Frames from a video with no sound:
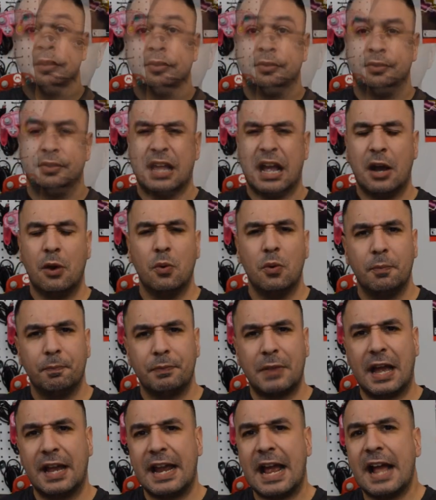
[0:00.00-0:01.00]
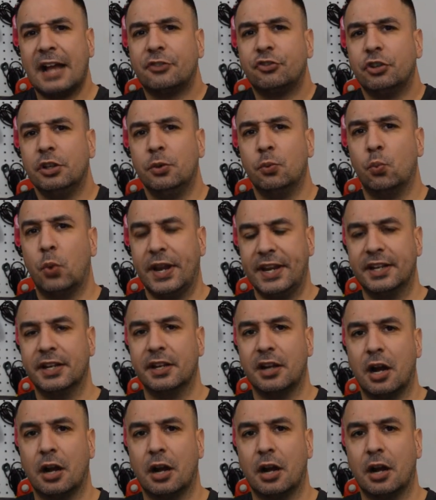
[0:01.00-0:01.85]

Now, I actually waited